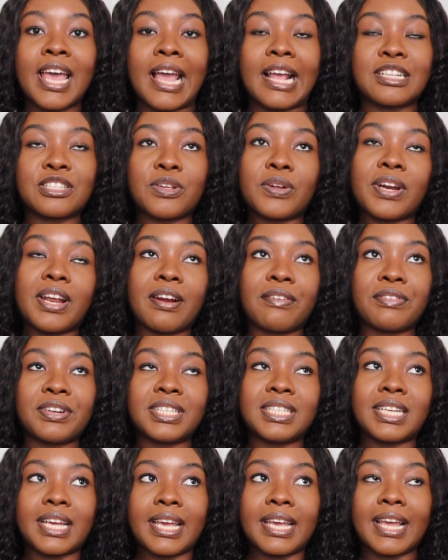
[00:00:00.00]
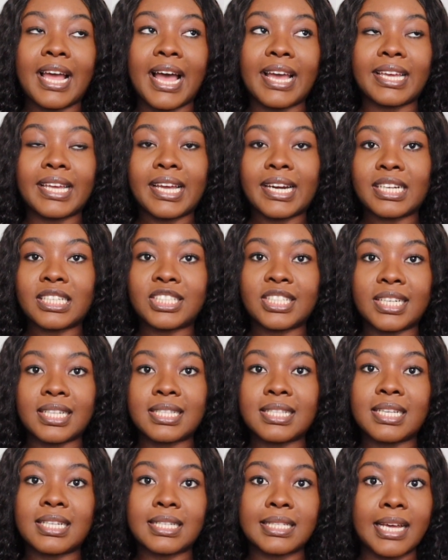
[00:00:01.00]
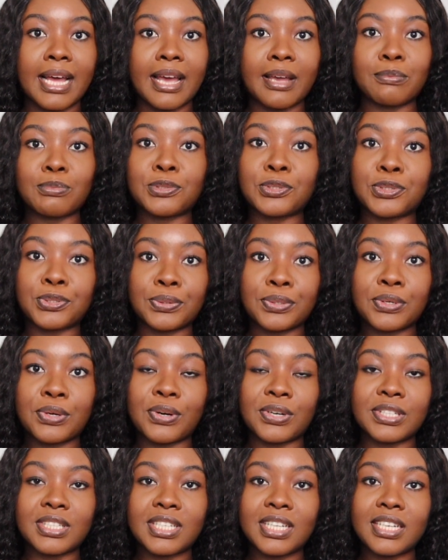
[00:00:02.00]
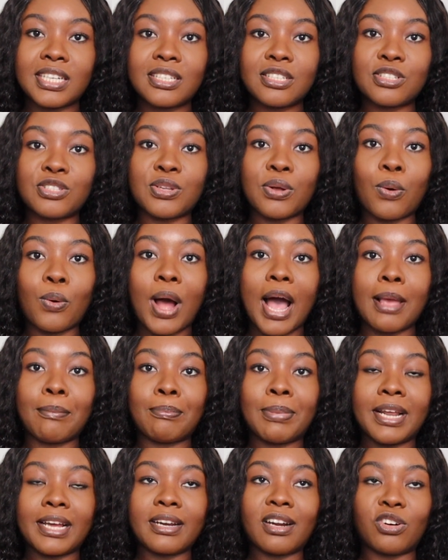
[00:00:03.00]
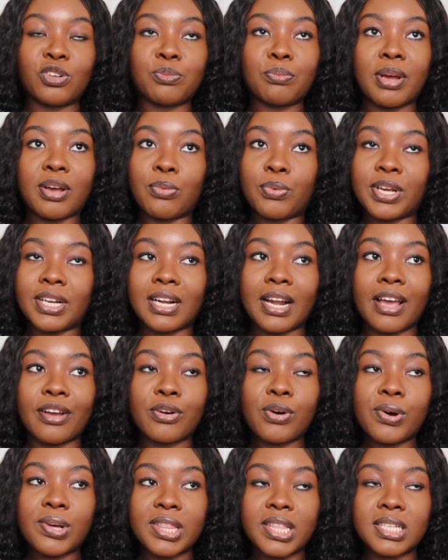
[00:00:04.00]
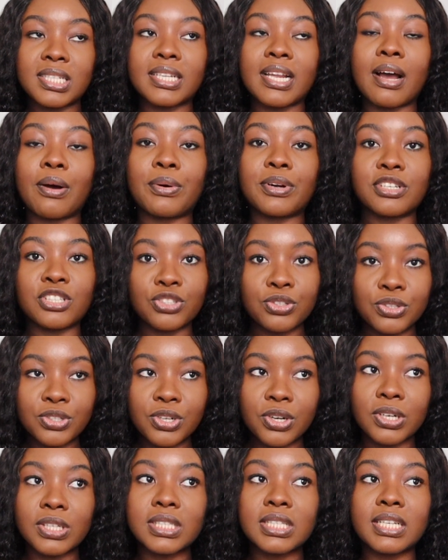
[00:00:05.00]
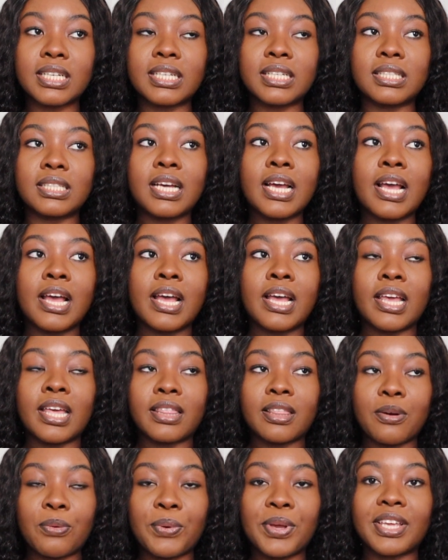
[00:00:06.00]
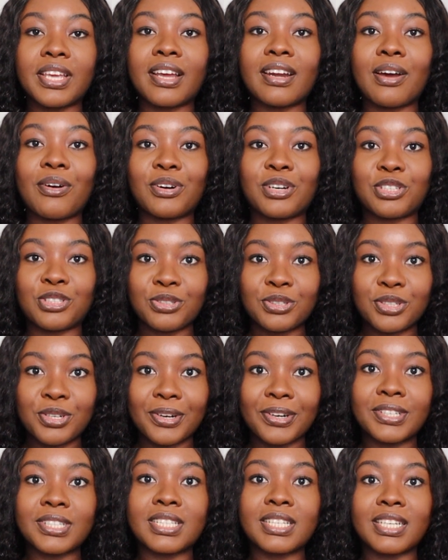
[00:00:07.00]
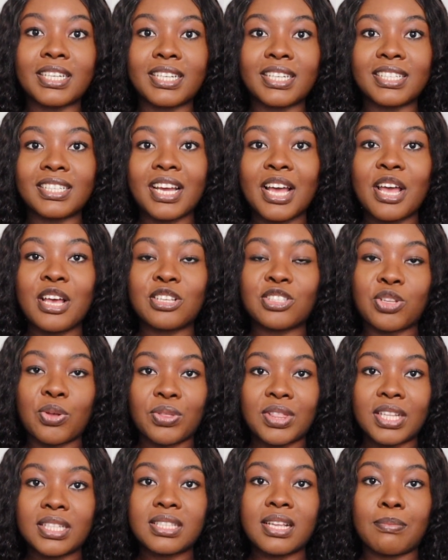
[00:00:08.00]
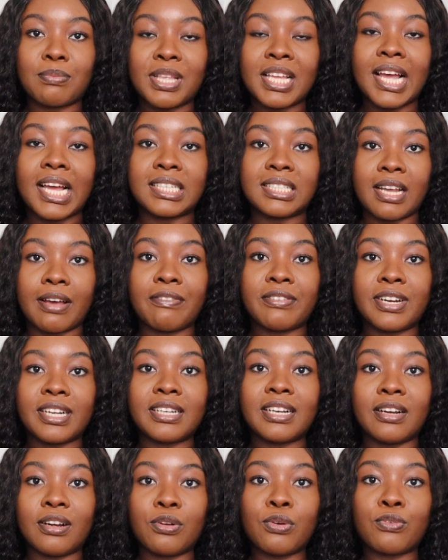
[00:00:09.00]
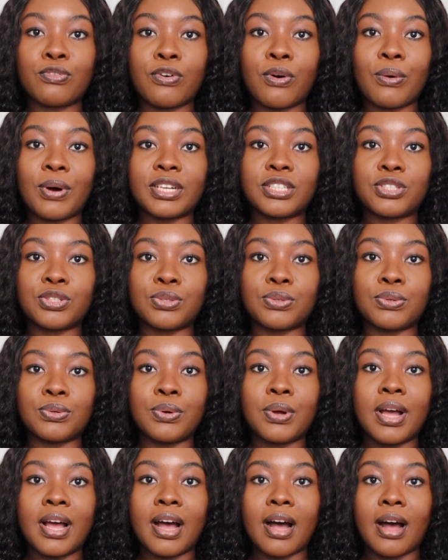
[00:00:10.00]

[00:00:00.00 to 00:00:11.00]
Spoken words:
it's not every day I get a chance and time to shoot content. So I plan out my week like, oh, this day I want to shoot content, in the weekend I want to shoot content. So that's something I definitely look forward to